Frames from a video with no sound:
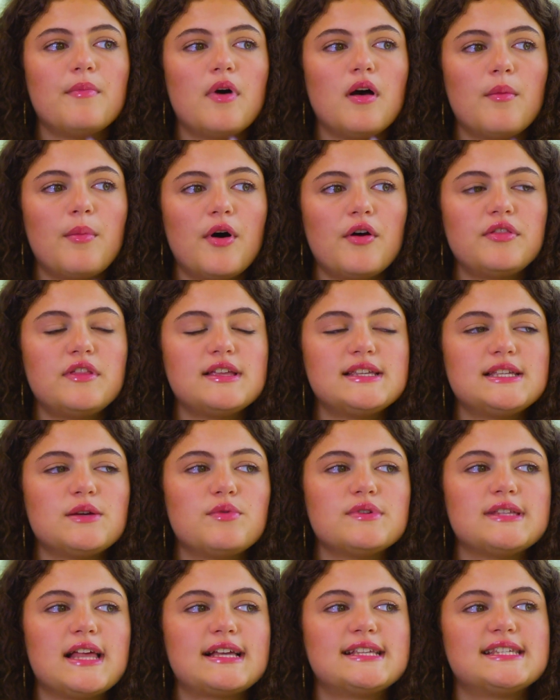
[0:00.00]
about this. It
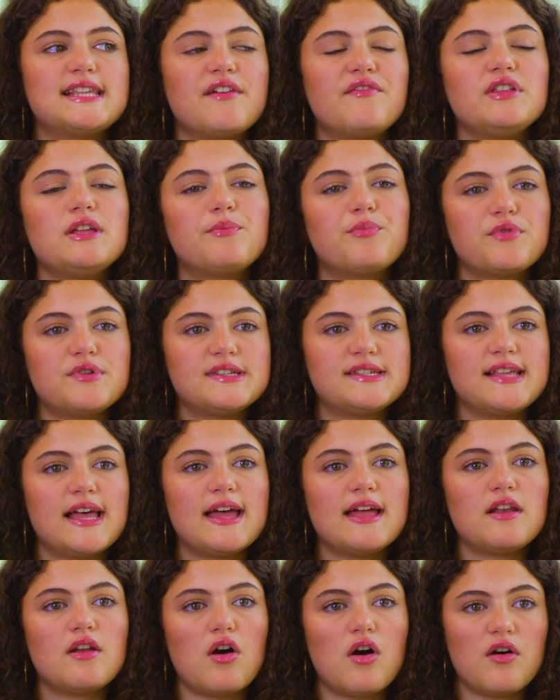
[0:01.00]
was like
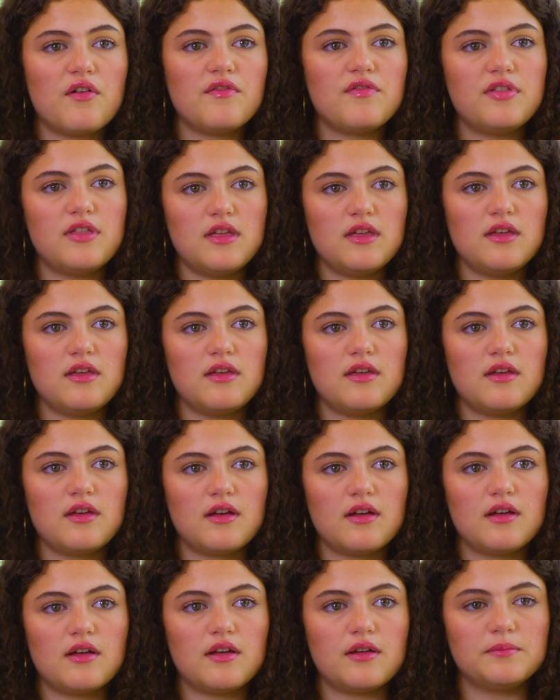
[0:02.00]
70% of
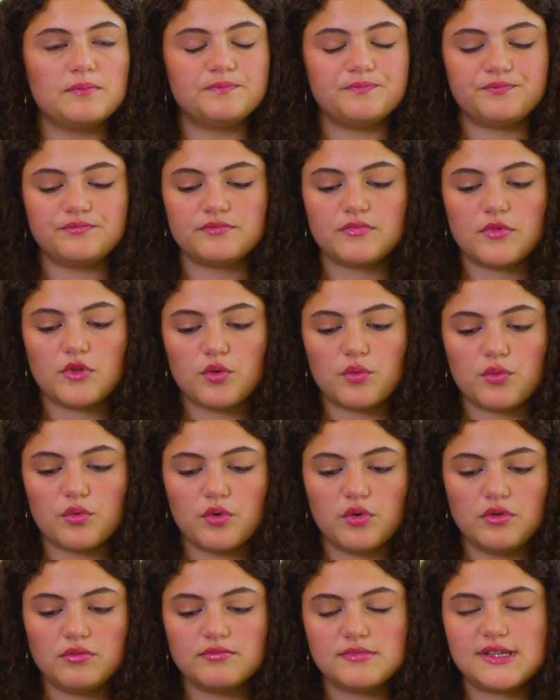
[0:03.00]
the
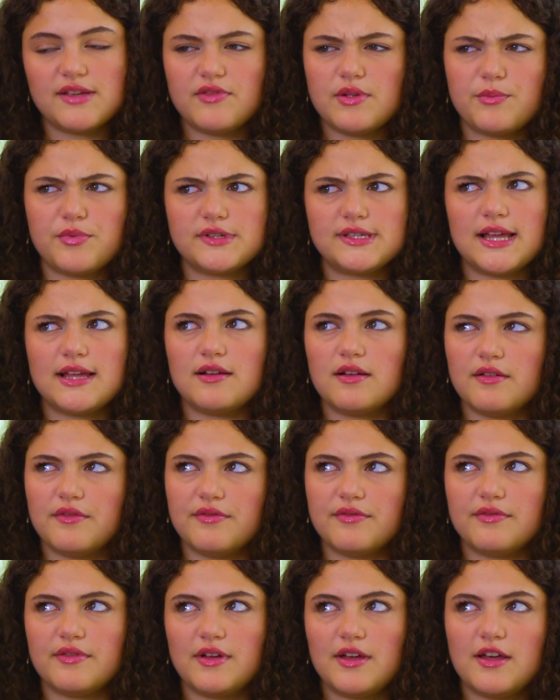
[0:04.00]
role, 70%
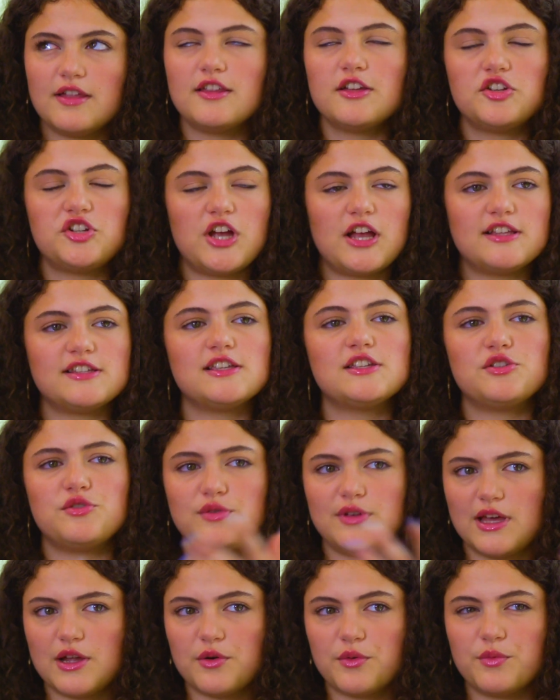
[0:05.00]
of the chances you
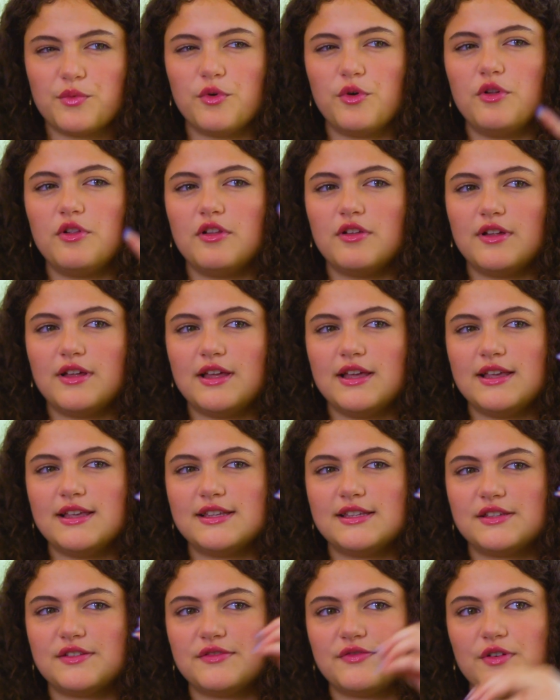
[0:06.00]
get a role
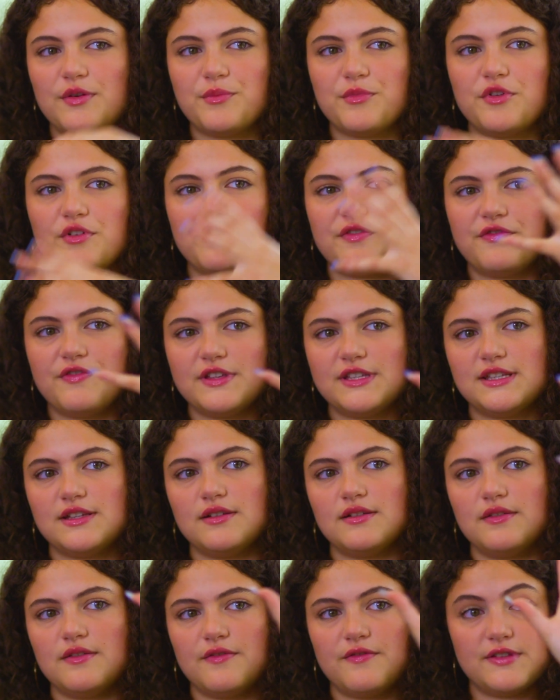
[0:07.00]
is from your
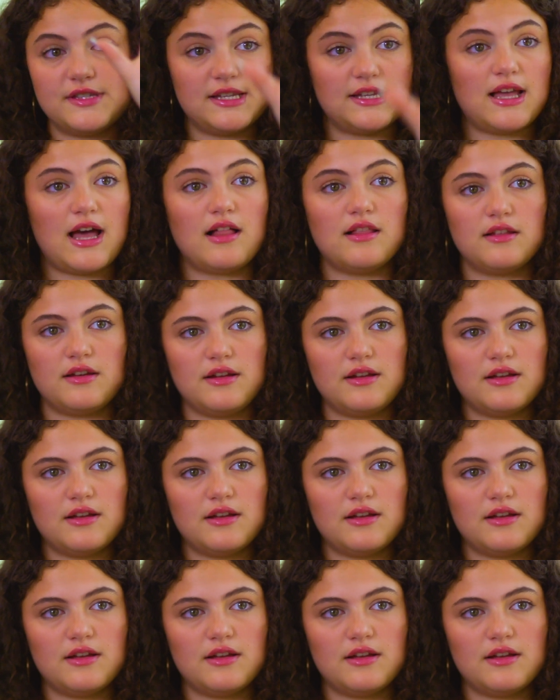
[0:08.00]
physicality.